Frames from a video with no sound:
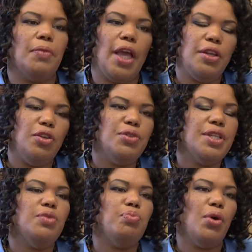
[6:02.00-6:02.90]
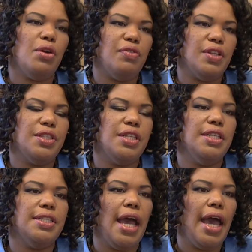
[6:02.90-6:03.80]
And you said part of this
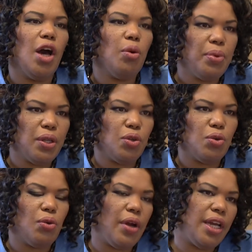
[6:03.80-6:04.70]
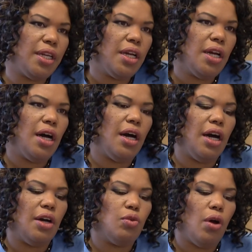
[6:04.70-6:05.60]
is helping Ukraine
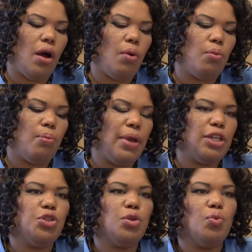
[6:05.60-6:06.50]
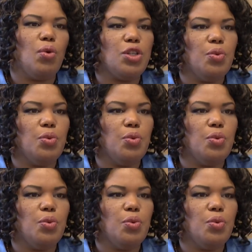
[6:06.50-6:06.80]
make sure it works